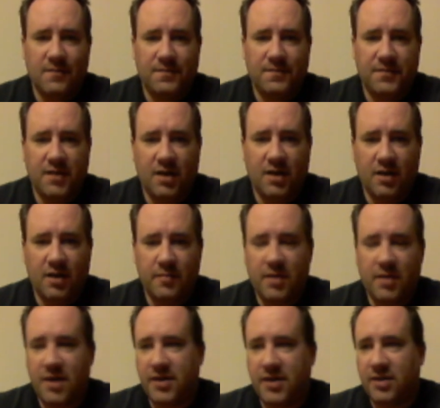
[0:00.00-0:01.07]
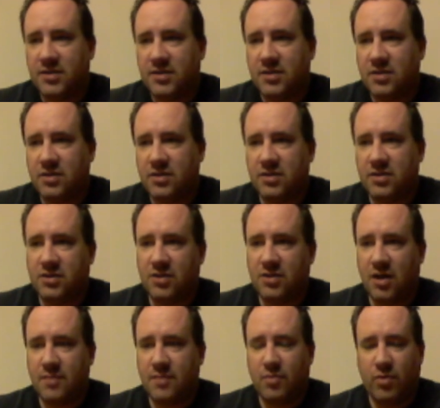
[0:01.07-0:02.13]
I think this is a good
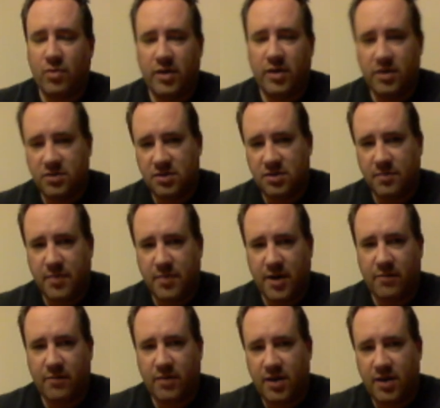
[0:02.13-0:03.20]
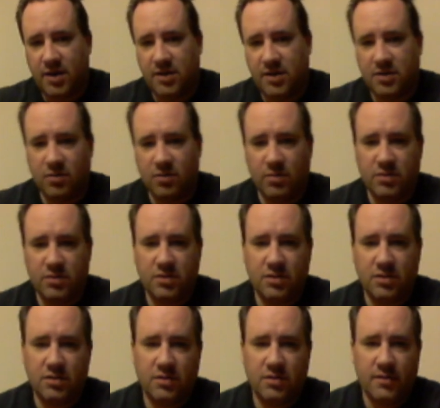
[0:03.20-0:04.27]
starting point using the Bat Ray and then going to
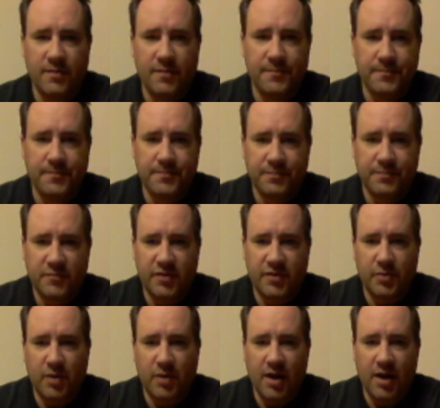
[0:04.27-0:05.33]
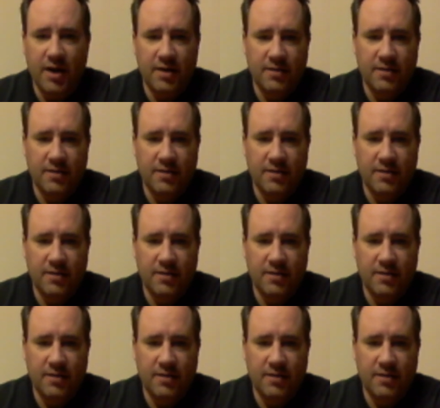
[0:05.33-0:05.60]
the Riot.